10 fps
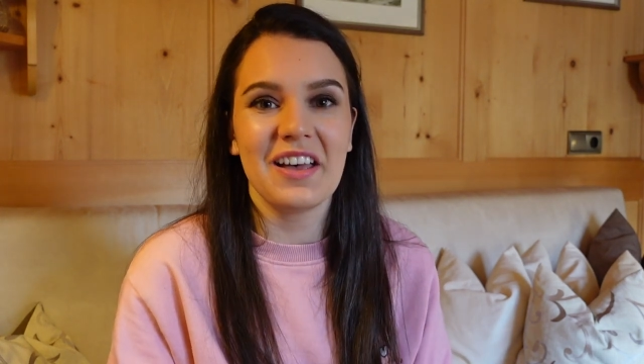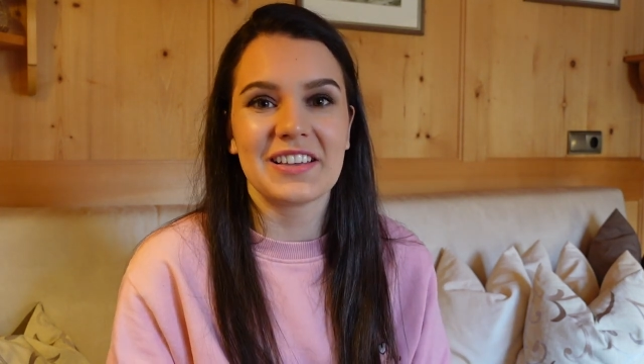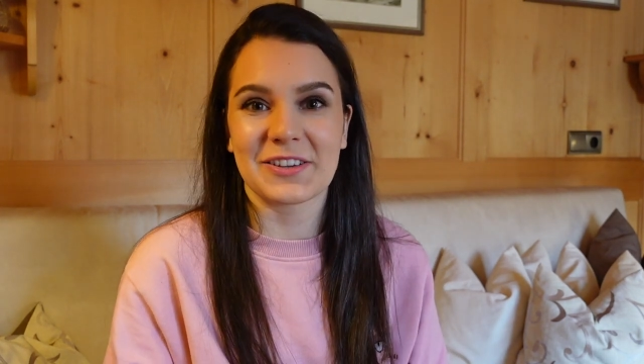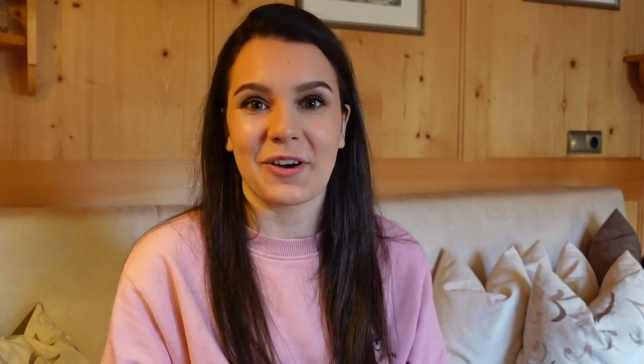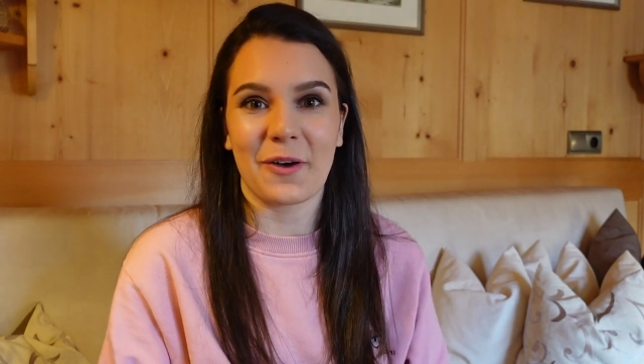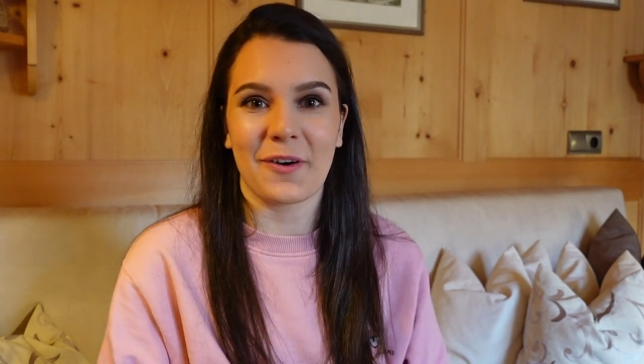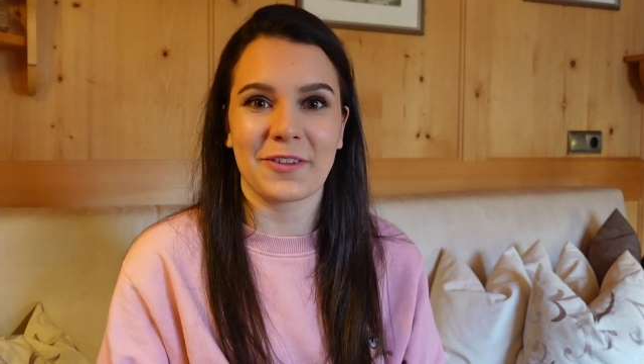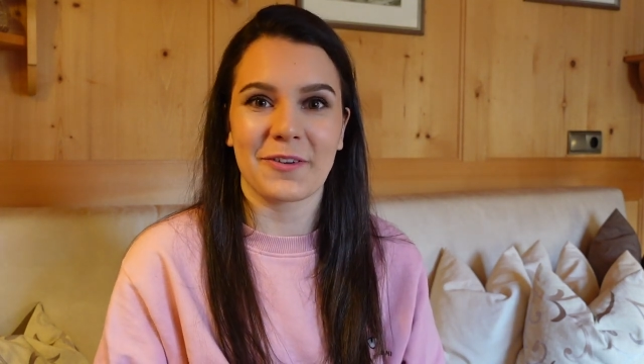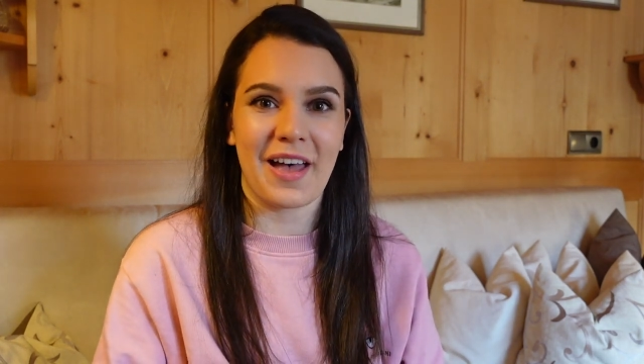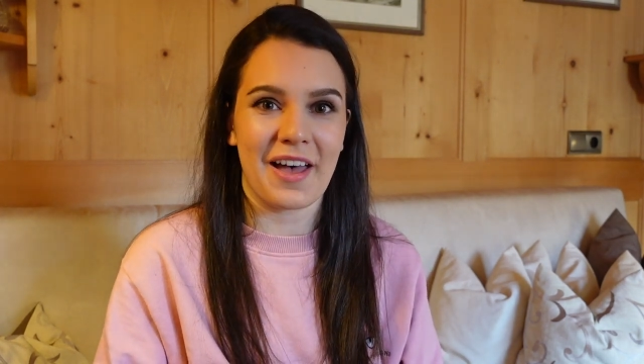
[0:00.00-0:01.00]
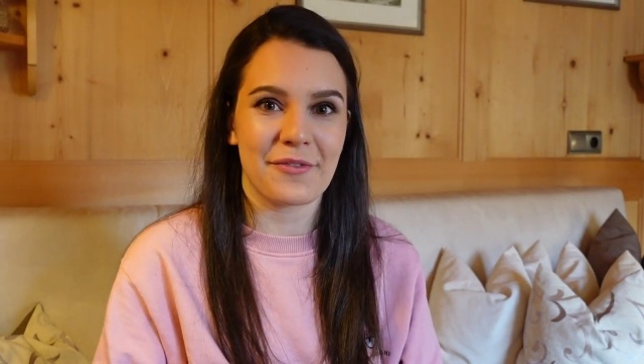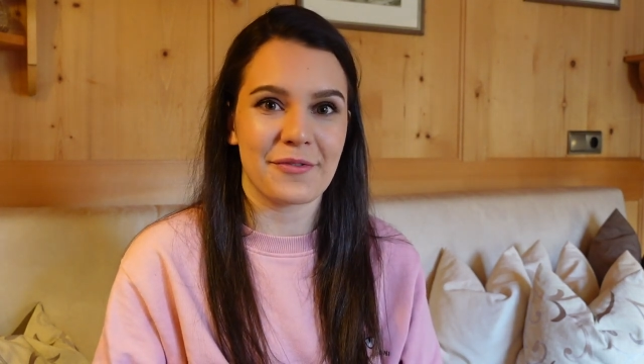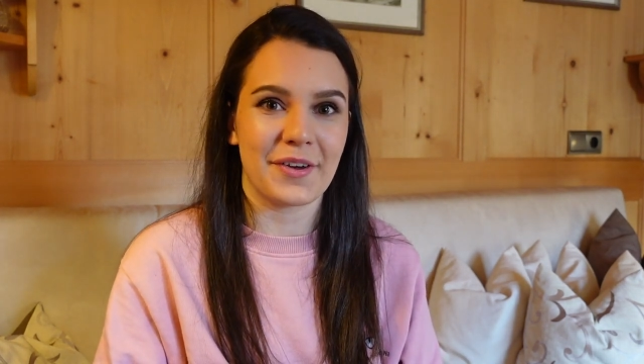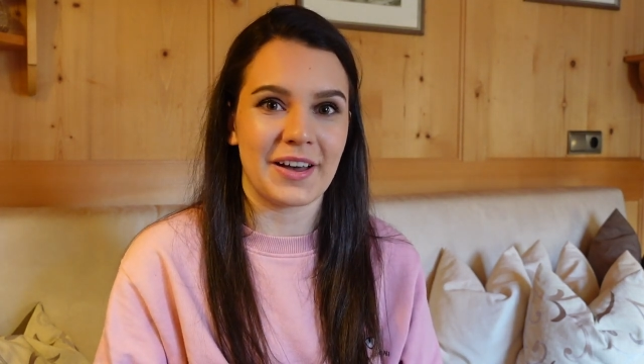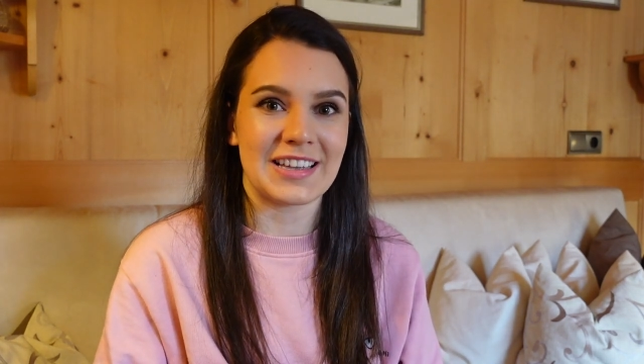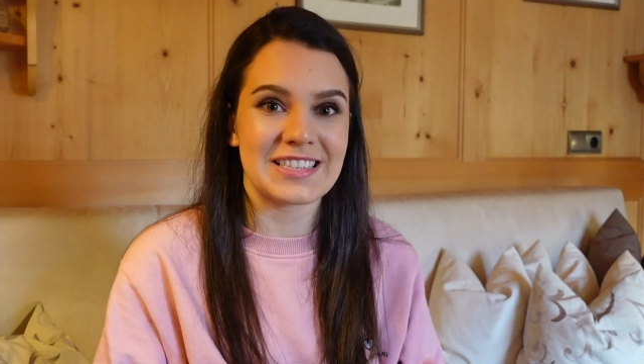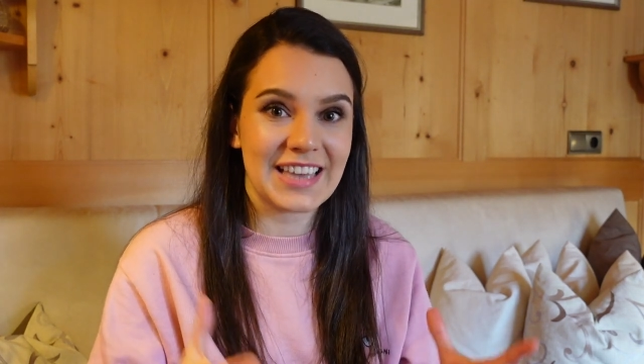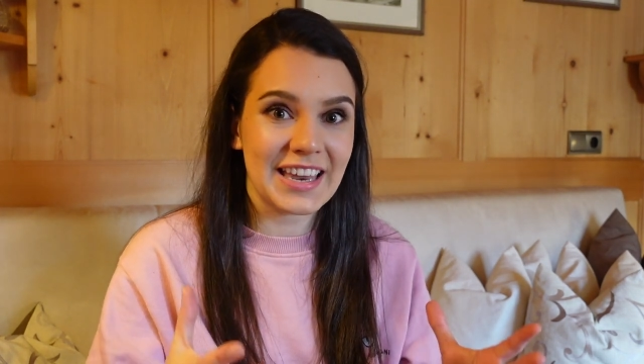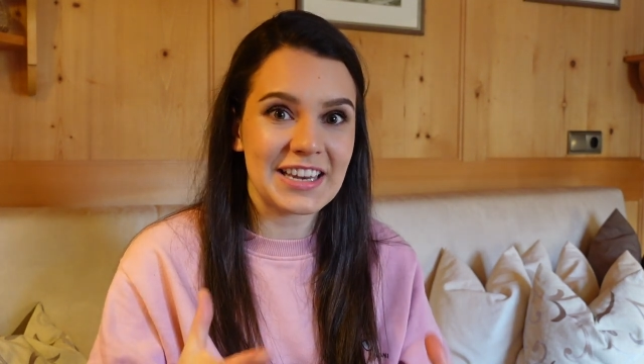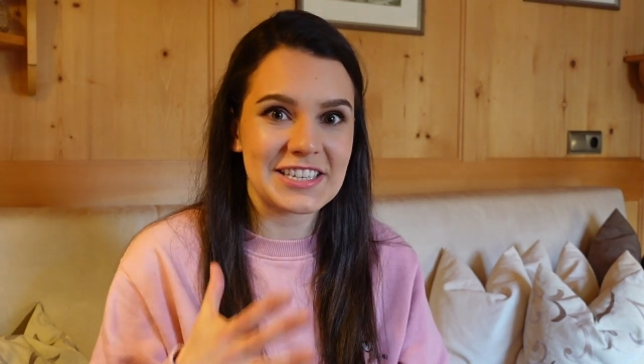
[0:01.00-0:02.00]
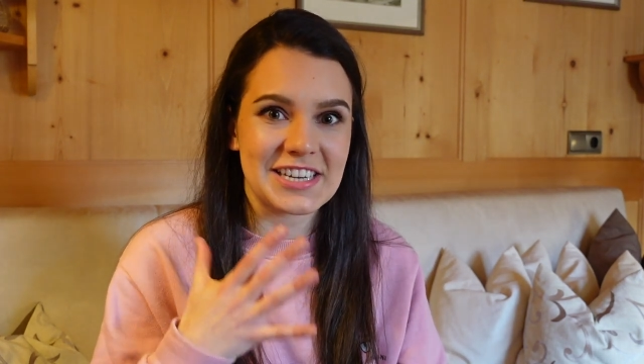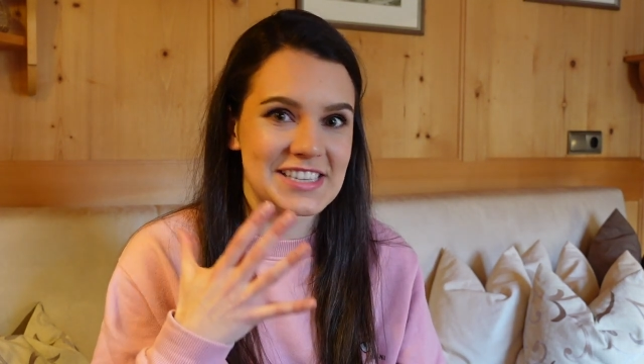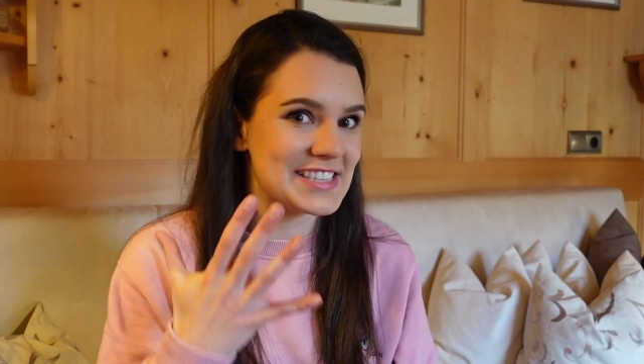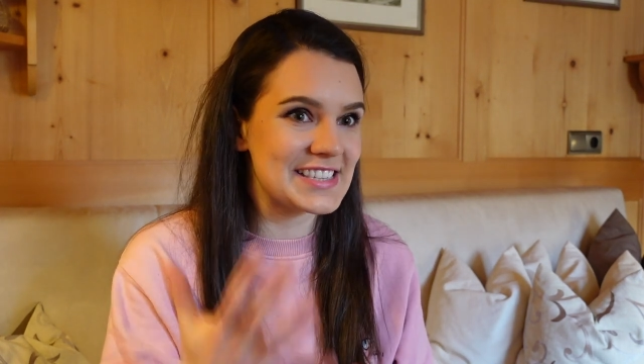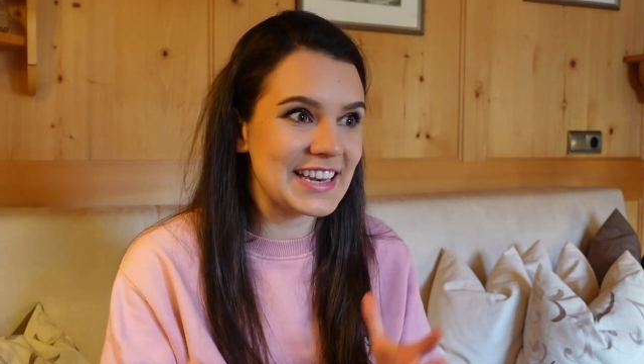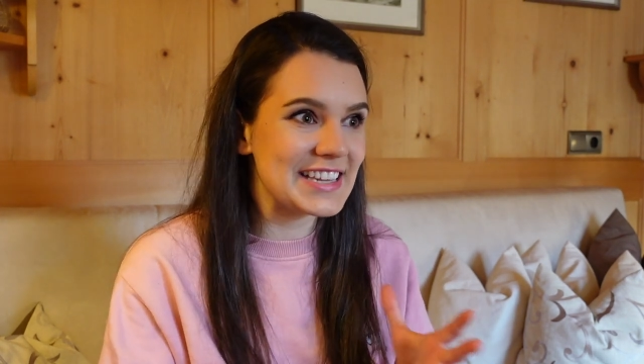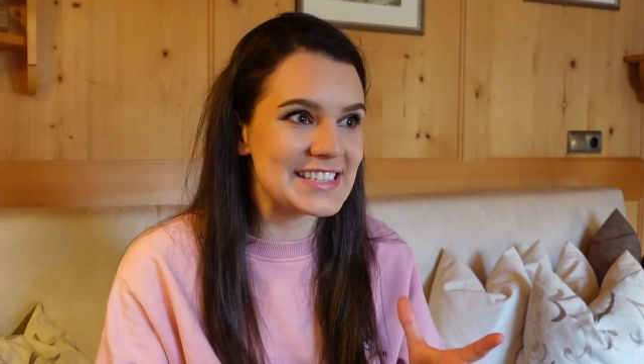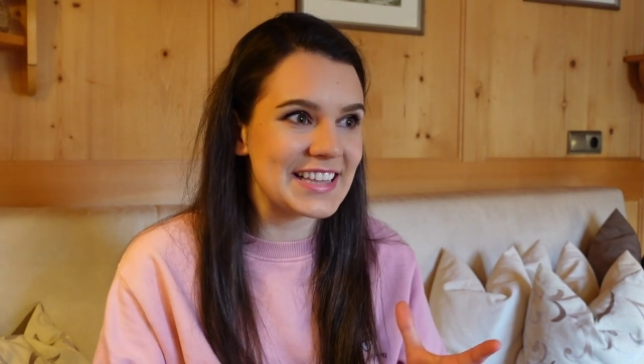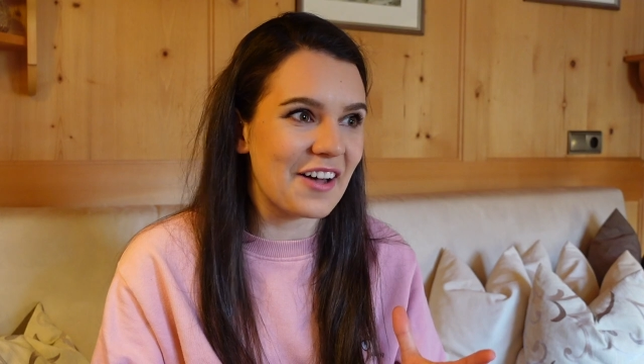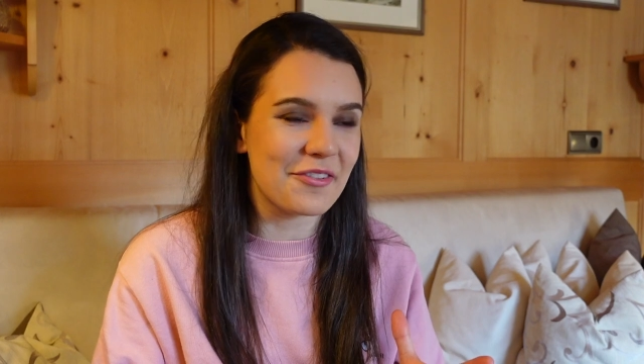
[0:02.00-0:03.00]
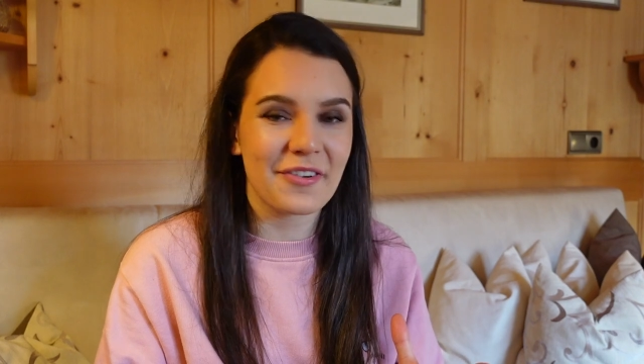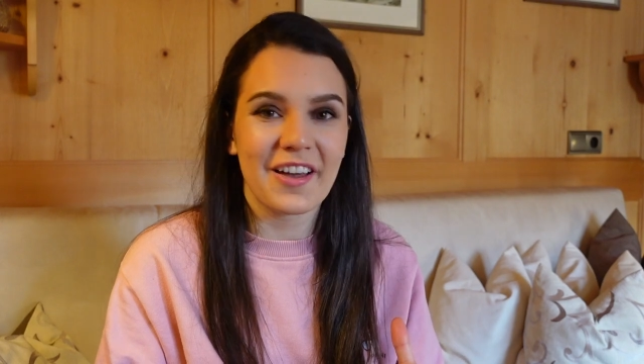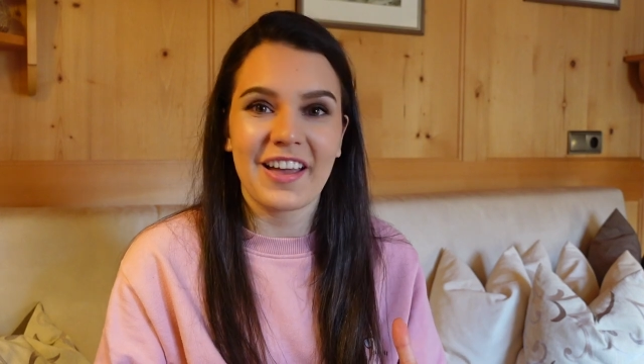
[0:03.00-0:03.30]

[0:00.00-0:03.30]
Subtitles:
so I want to have skinny jeans, skinny stuff,